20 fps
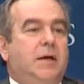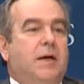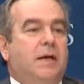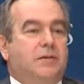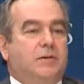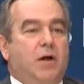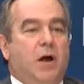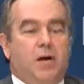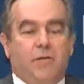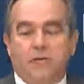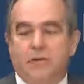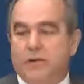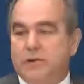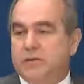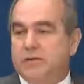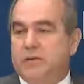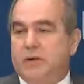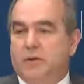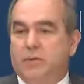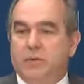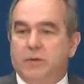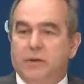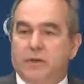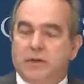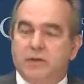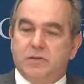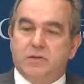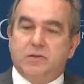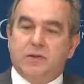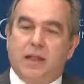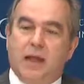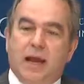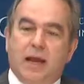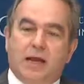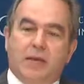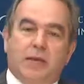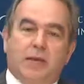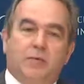as often, as frequently as you'd like.